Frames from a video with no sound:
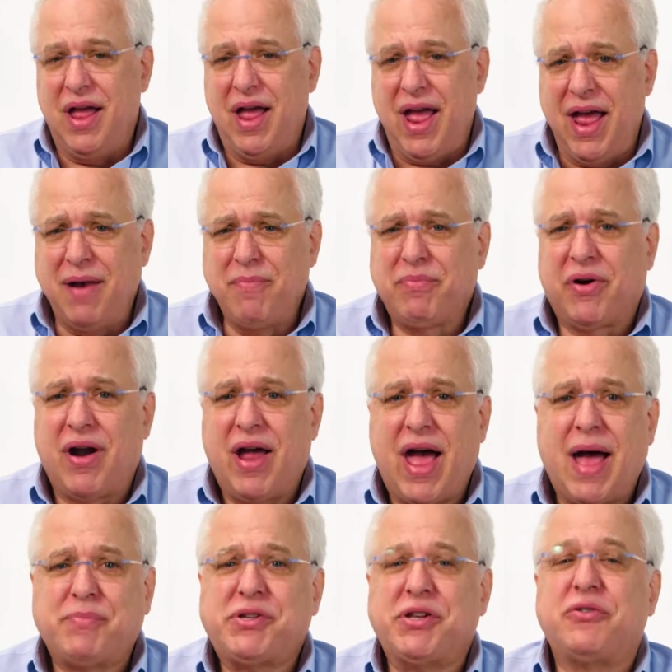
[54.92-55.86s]
and
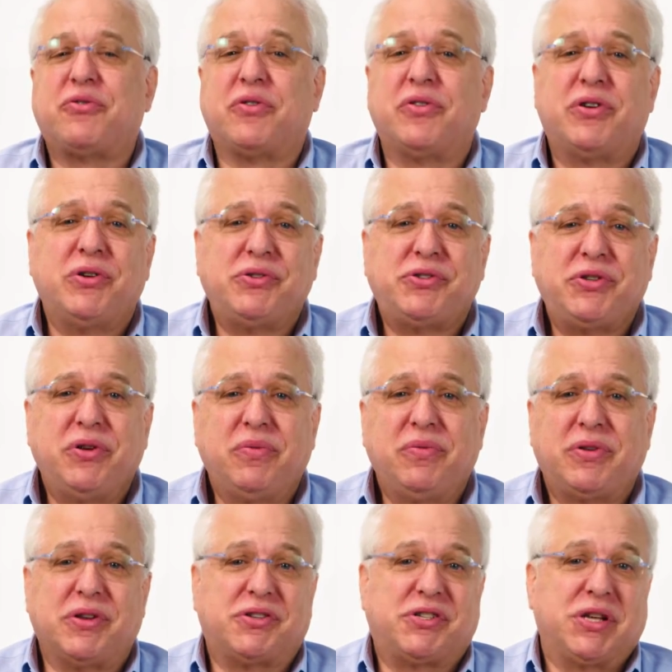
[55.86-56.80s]
perhaps introduce you
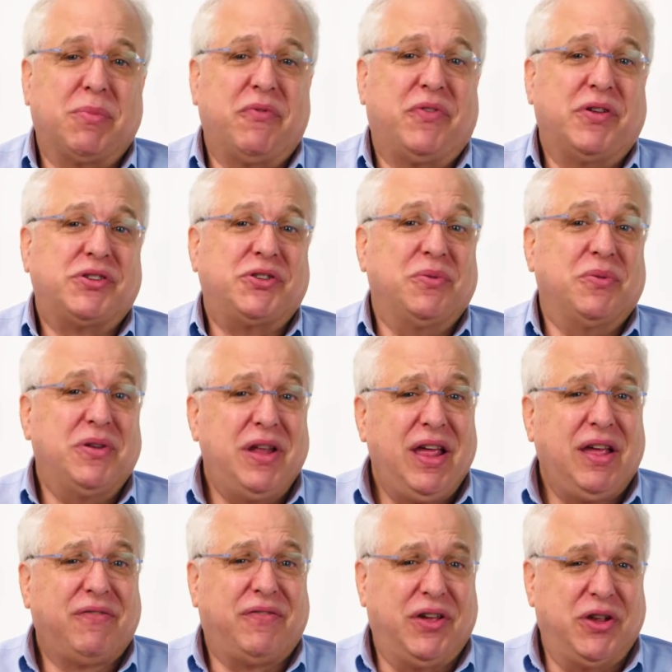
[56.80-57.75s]
to some of its
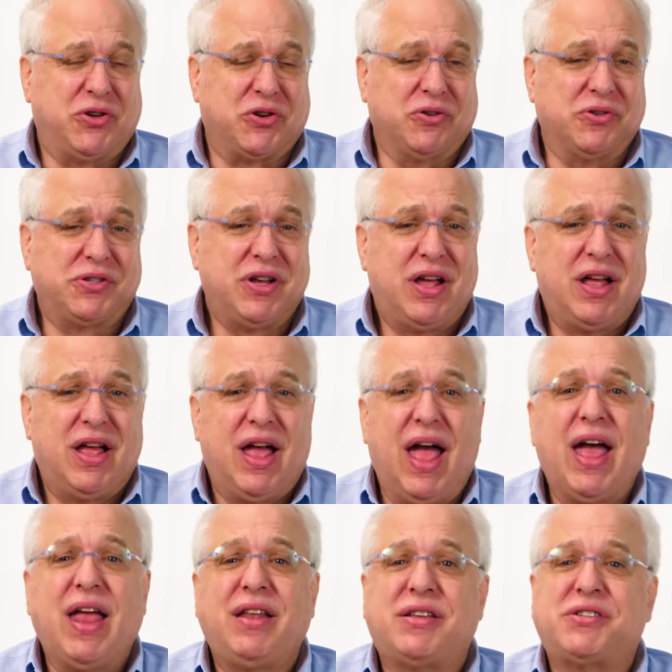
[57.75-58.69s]
unique features
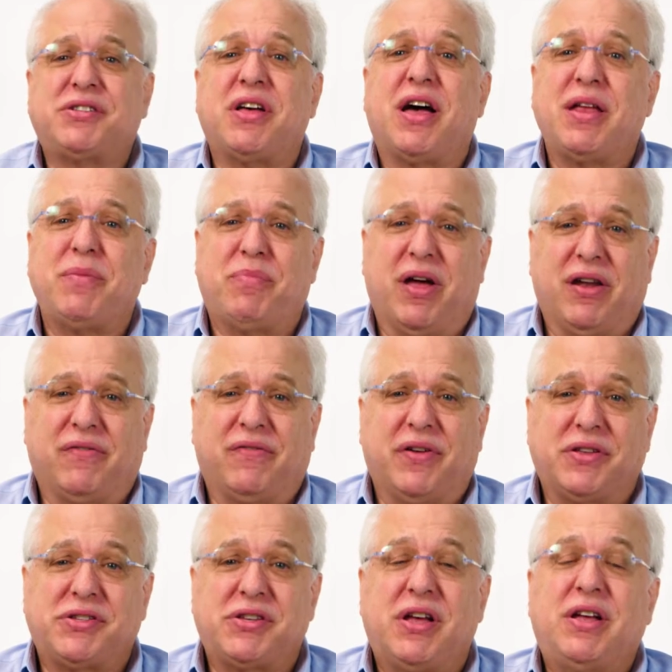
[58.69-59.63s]
and design
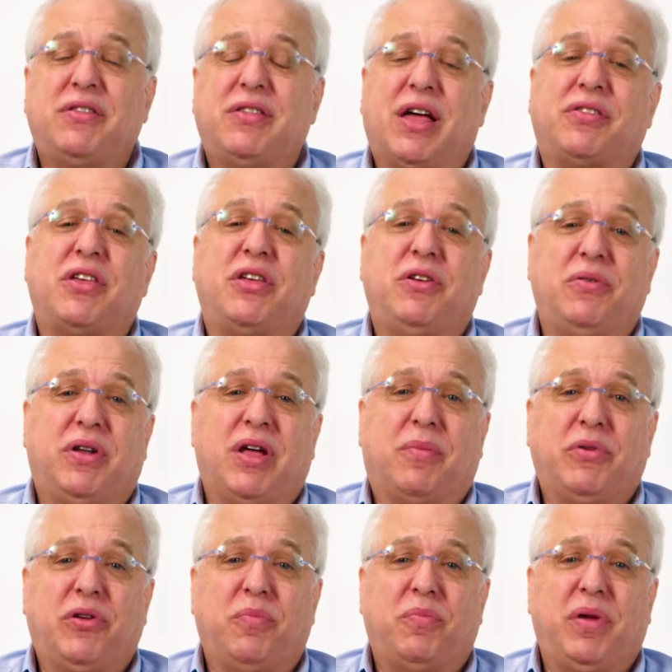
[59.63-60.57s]
benefits that the
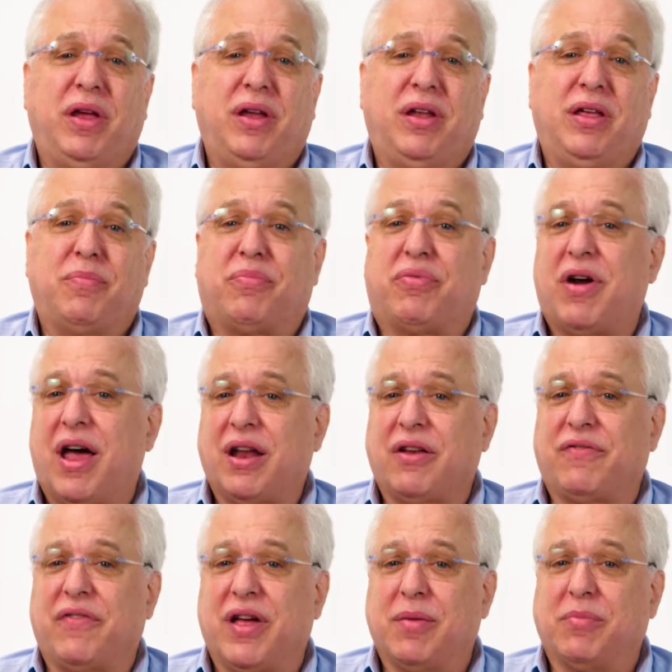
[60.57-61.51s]
UWP-D
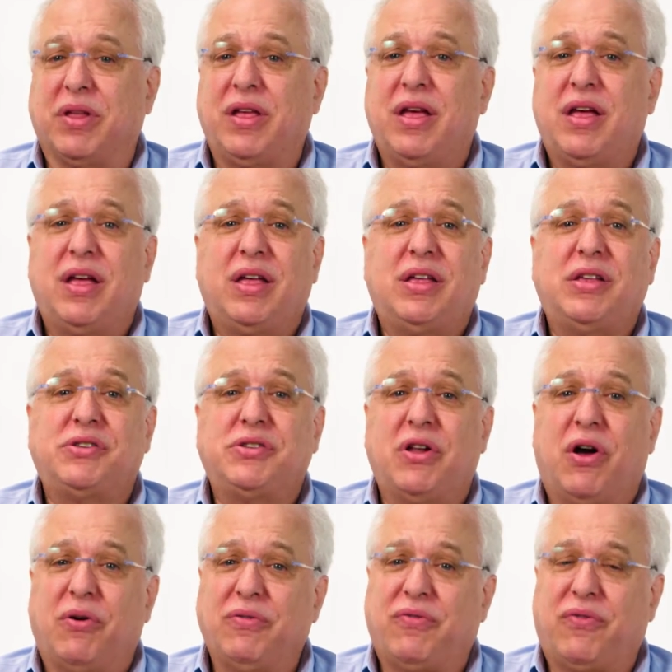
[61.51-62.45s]
product family is
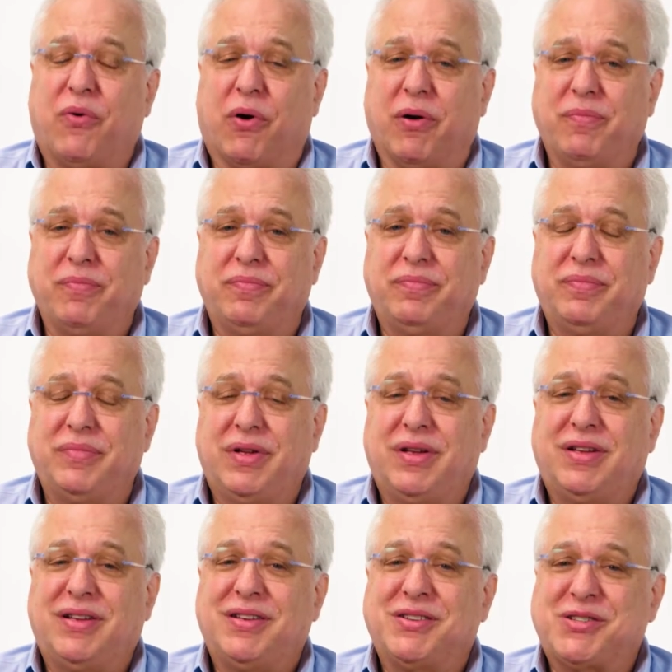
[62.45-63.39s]
known for.
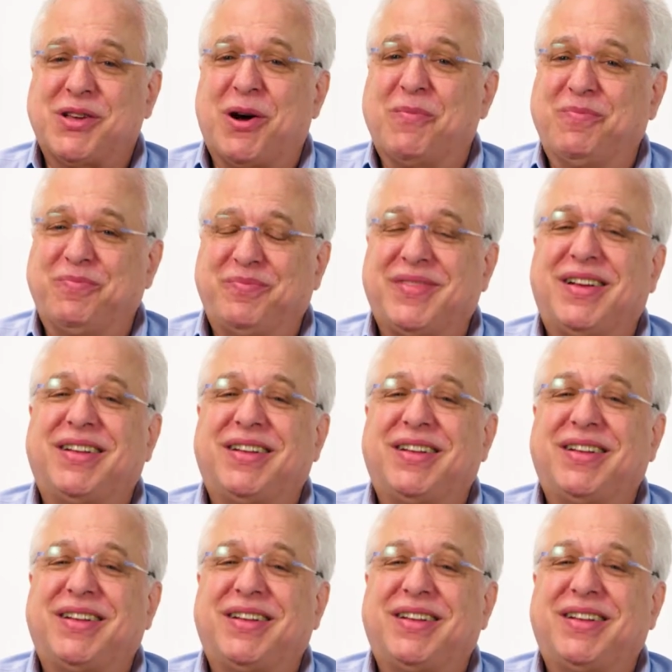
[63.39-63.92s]
So,